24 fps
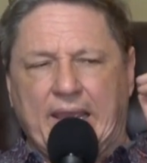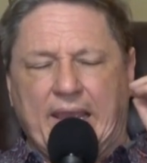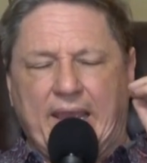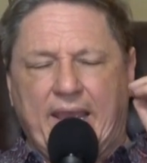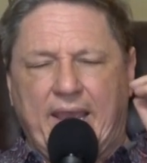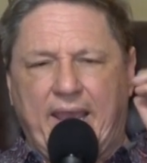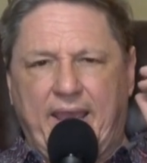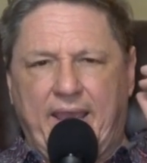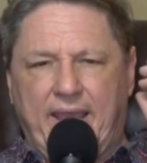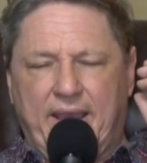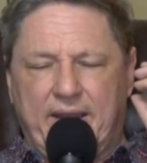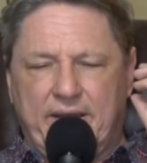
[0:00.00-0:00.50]

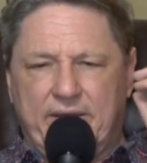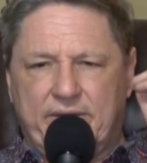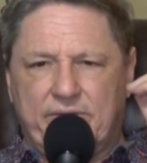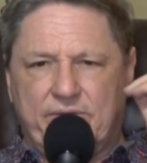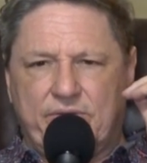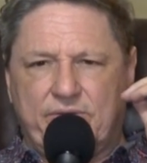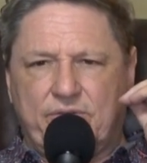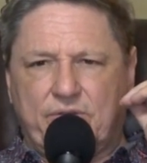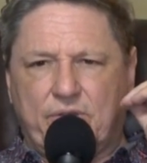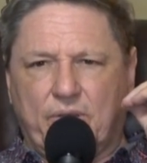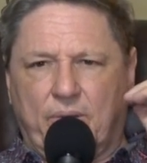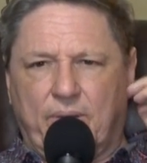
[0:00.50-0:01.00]
And
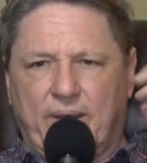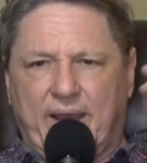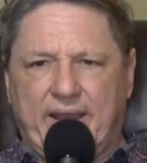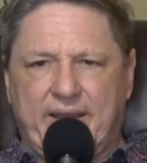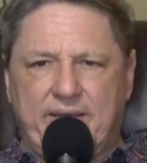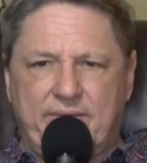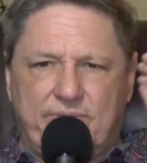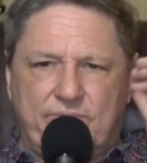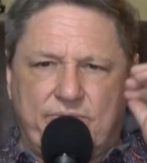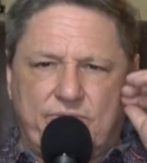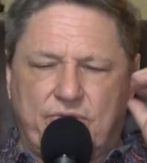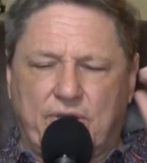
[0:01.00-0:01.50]
so
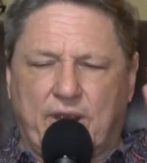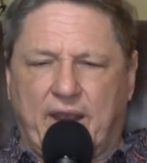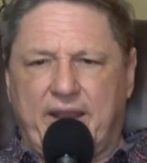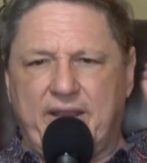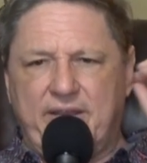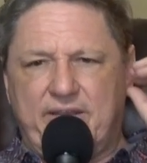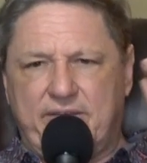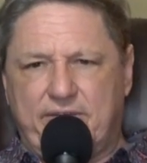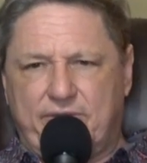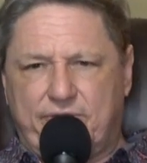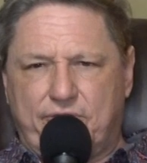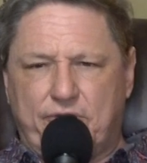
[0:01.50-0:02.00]
I
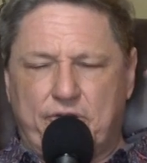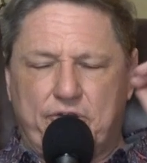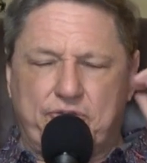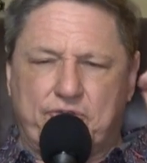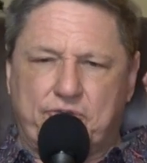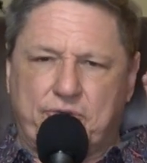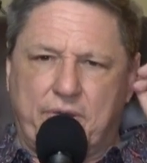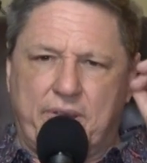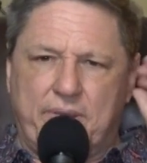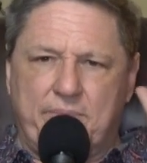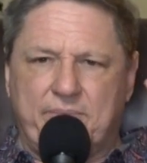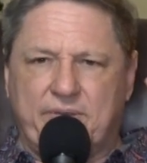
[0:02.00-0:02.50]
tried different
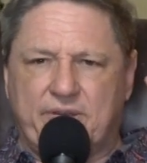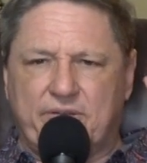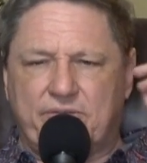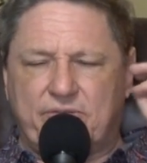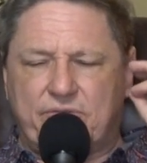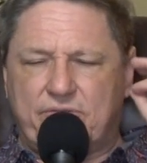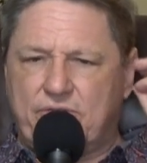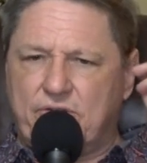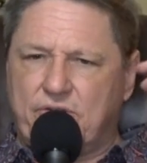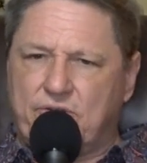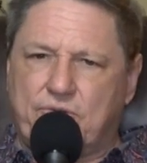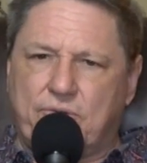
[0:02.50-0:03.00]

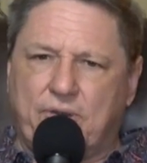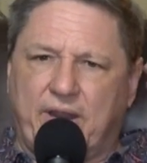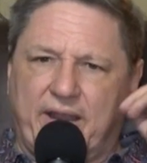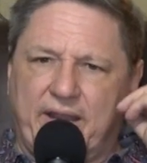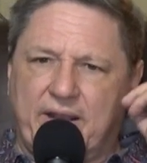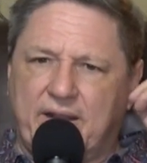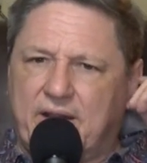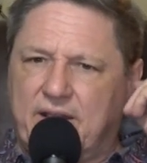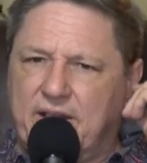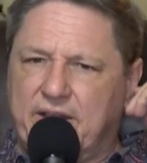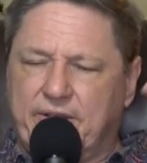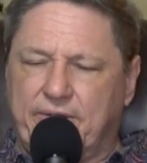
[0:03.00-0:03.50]
treatments to try
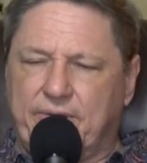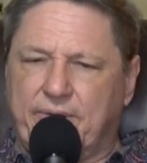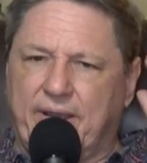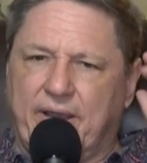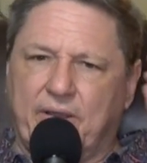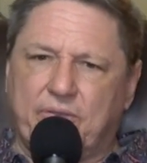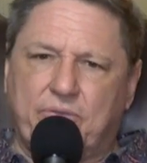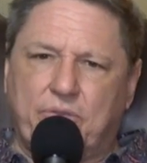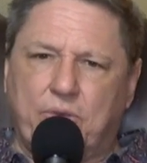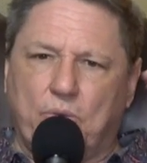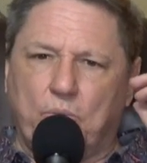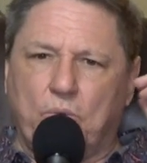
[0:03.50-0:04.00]
to clear
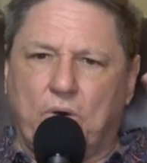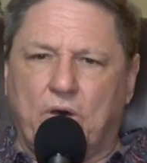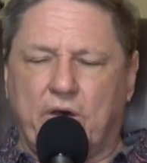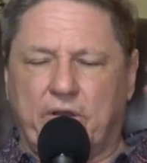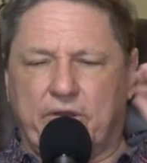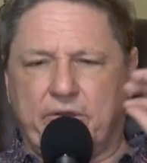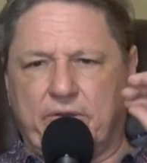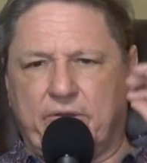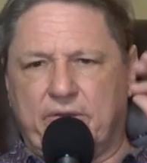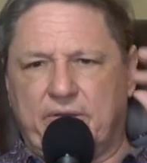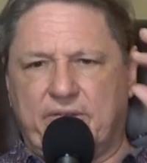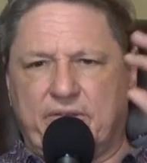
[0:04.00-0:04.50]
out the water.